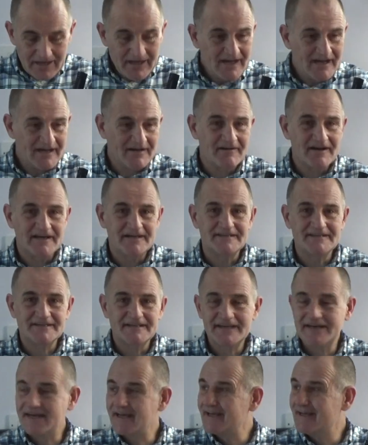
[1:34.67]
Anyway,
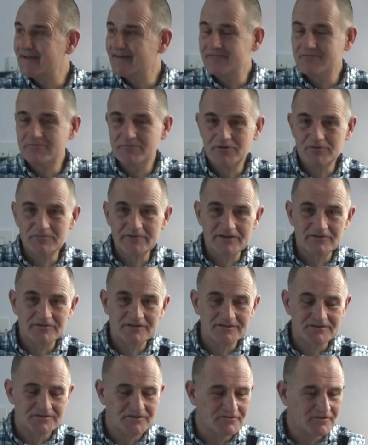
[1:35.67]
today what we're going to
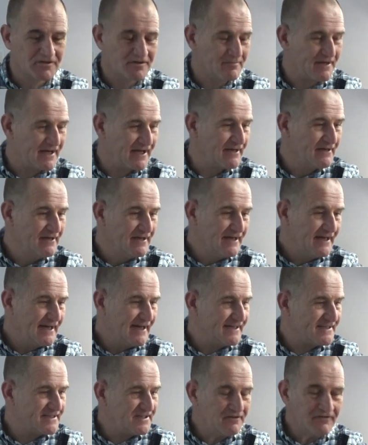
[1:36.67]
talk about,
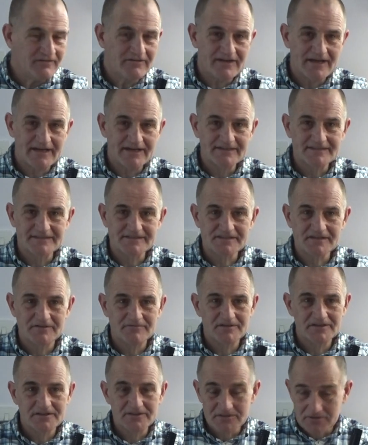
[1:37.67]
there are two things I
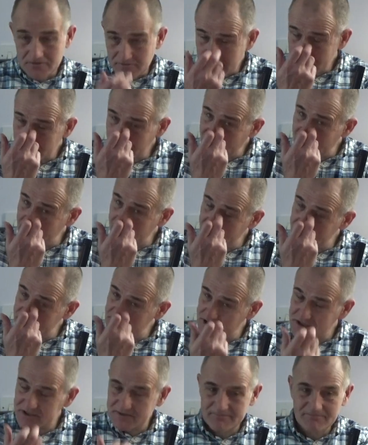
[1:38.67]
want to talk about,
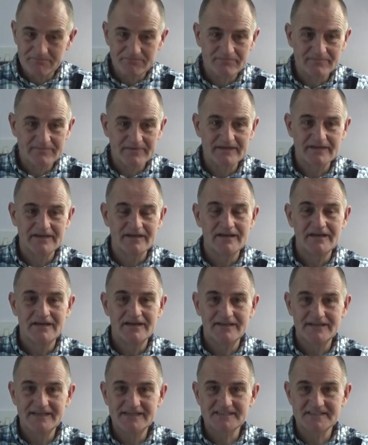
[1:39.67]
which
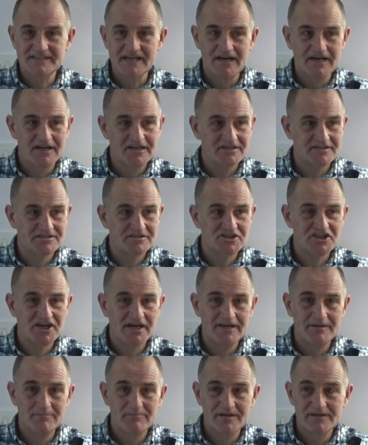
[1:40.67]
this
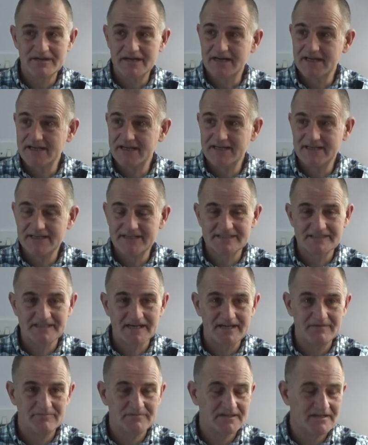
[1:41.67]
unashamedly is
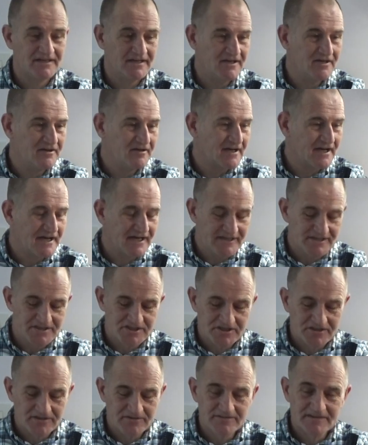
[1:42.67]
aimed at the UK
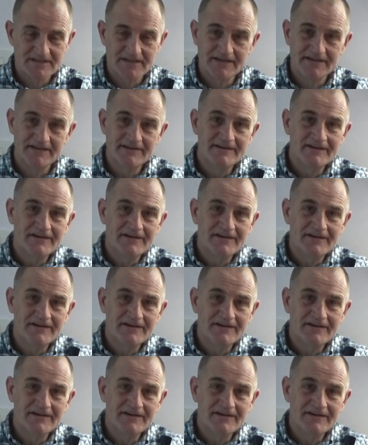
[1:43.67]
shooter.